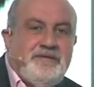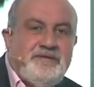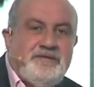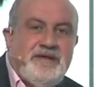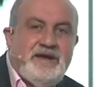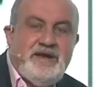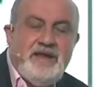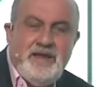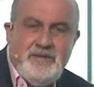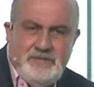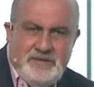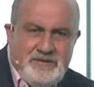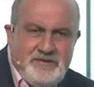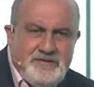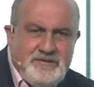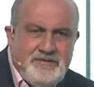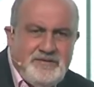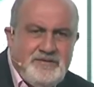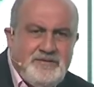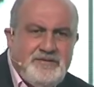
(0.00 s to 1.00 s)

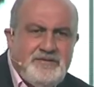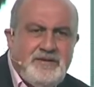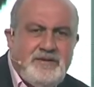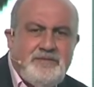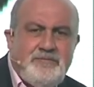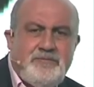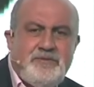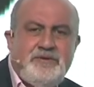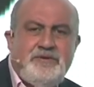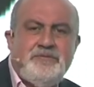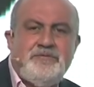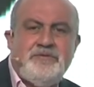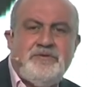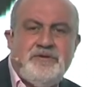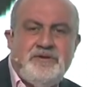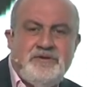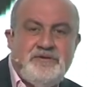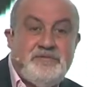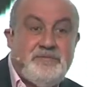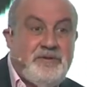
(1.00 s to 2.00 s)
dynamics than when you're
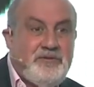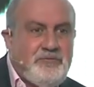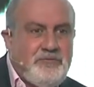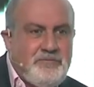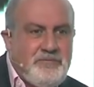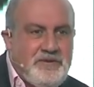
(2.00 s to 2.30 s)
judged by your